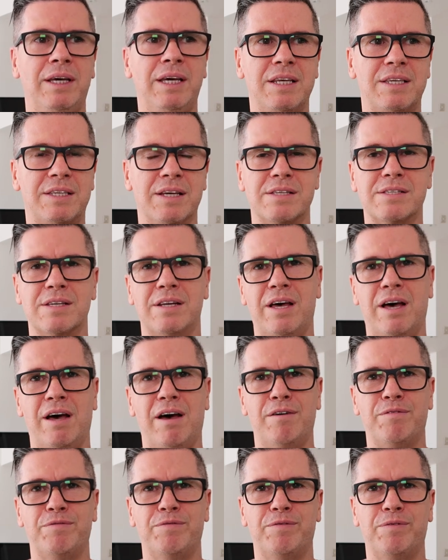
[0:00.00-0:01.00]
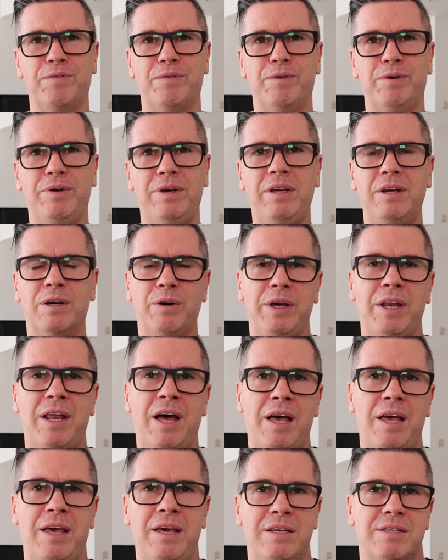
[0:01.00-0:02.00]
It doesn't have,
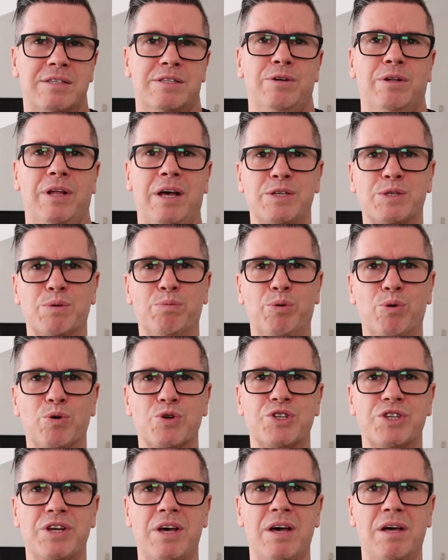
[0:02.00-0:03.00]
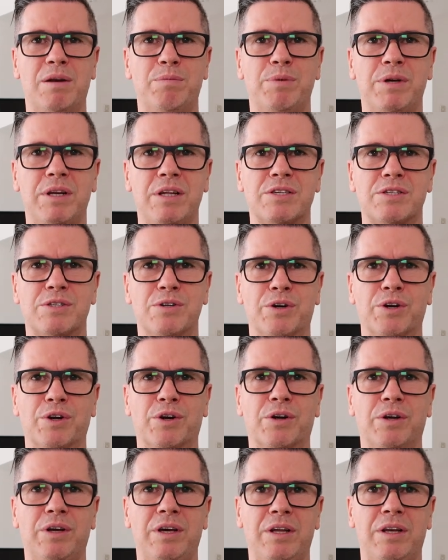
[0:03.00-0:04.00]
it still has a Porsche sound, but it's not
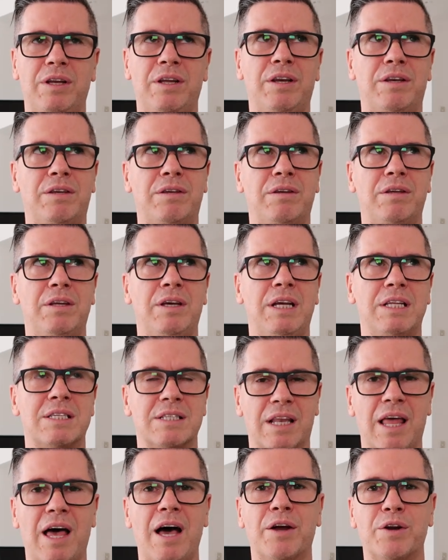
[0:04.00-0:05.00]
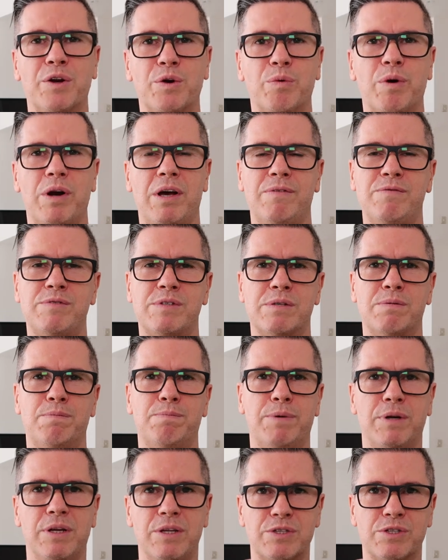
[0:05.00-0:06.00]
it's loud at revs,
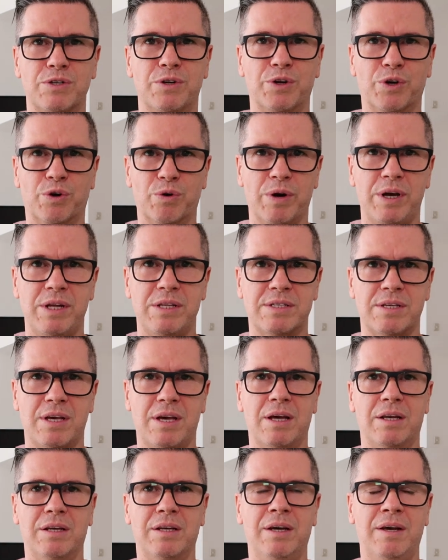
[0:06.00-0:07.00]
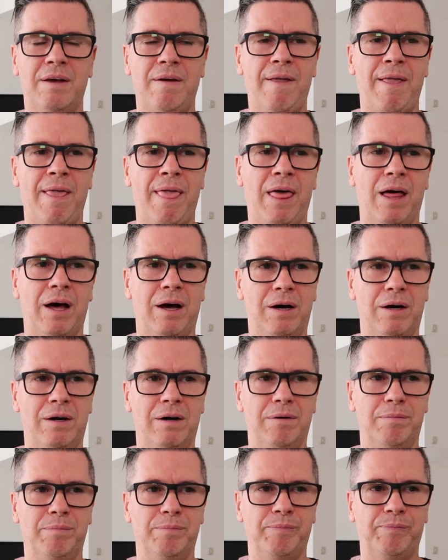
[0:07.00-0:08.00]
but it's not a great sound.
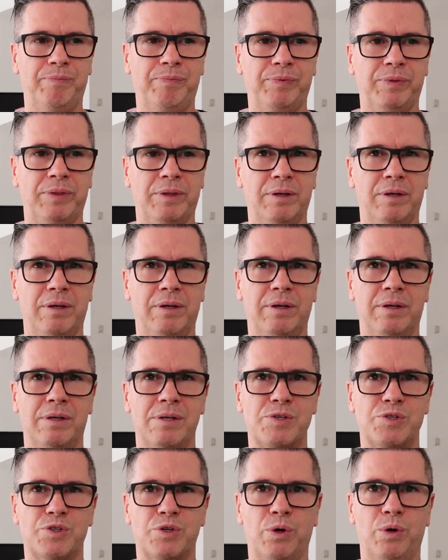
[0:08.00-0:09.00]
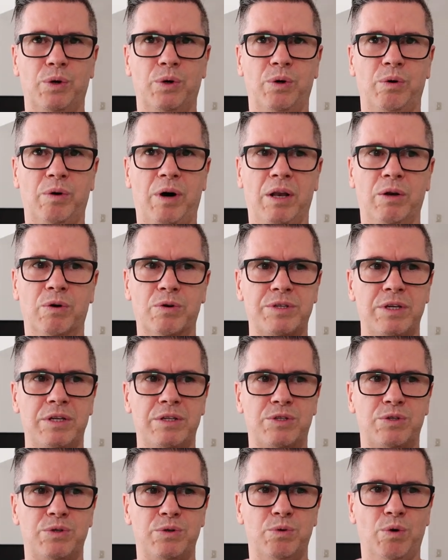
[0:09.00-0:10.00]
So I looked
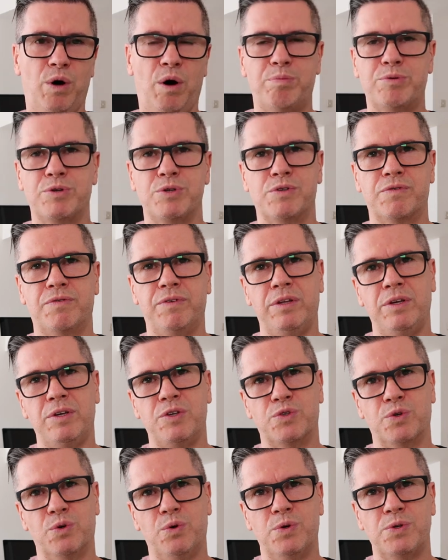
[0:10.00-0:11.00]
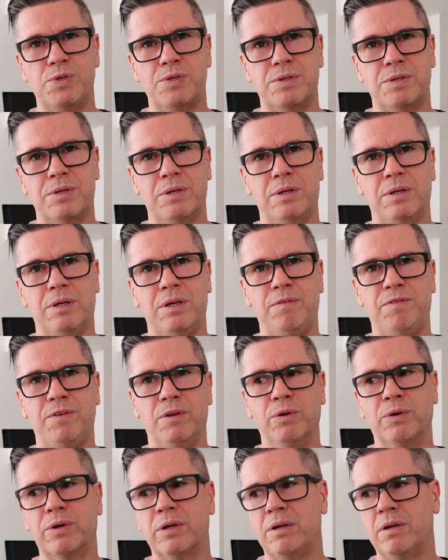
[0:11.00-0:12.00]
into options for the exhaust. If
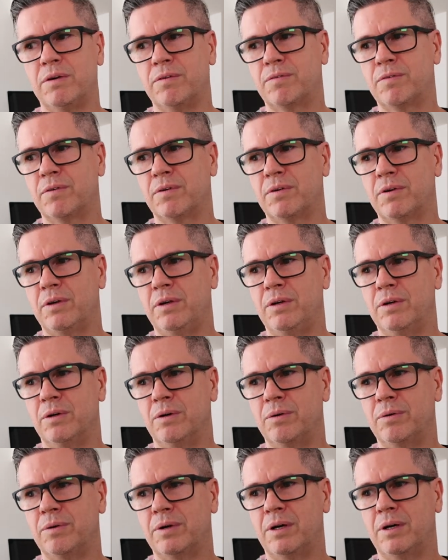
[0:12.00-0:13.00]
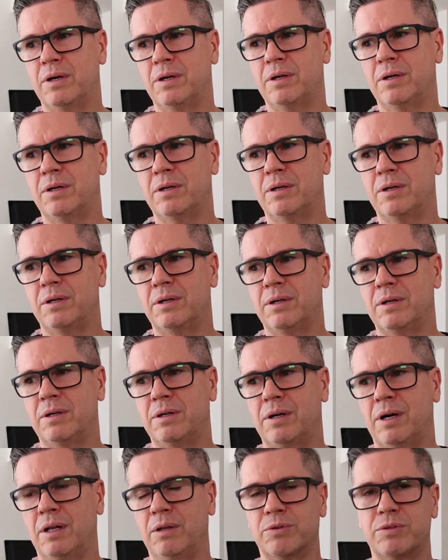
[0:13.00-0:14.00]
you're looking,
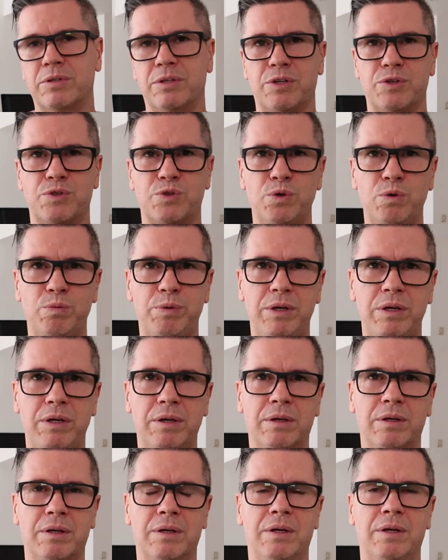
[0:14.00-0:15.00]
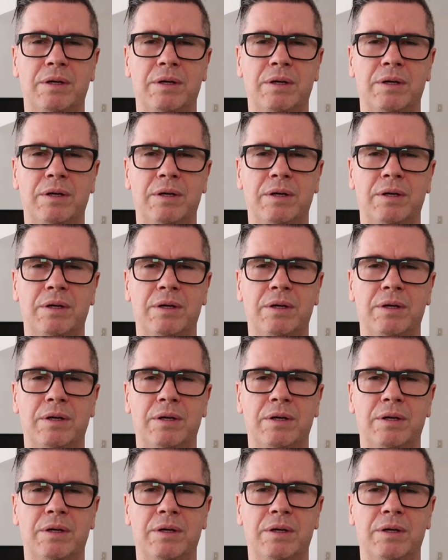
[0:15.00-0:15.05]
I looked at the Tubi.